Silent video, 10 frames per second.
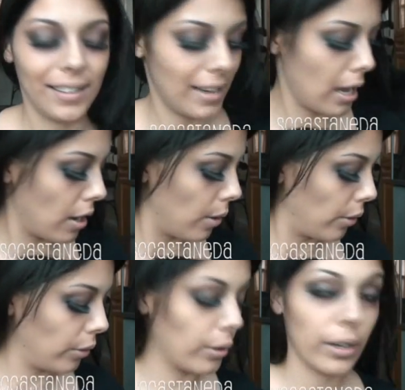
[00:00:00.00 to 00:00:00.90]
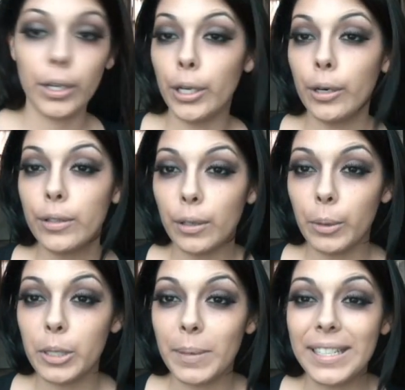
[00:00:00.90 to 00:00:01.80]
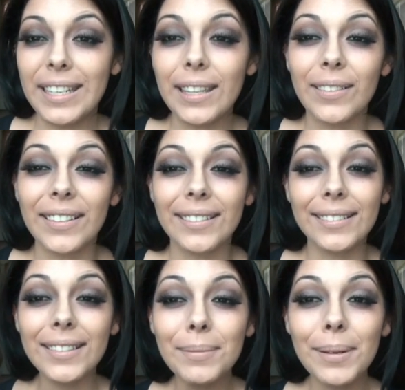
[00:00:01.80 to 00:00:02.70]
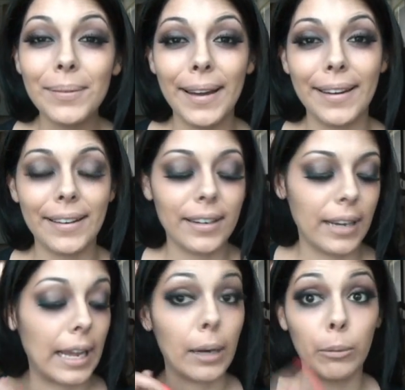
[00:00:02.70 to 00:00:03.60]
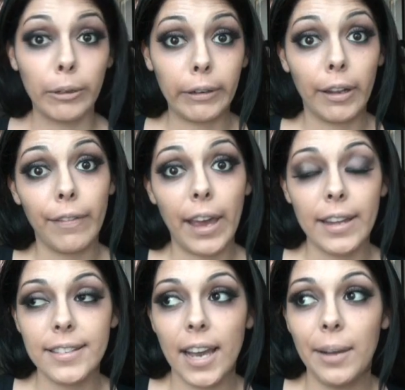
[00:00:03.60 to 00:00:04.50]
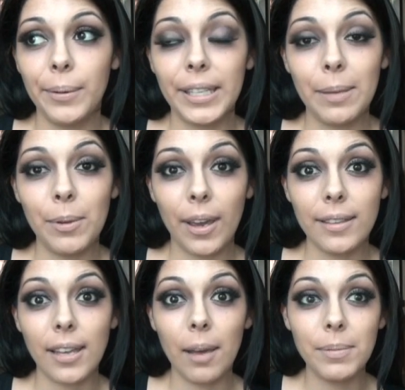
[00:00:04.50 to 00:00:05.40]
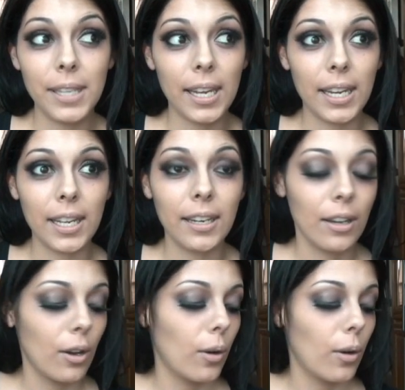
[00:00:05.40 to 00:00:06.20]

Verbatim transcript: Now, Lord knows I wish my teeth were a little bit wider and I'm working on that. I will keep you guys updated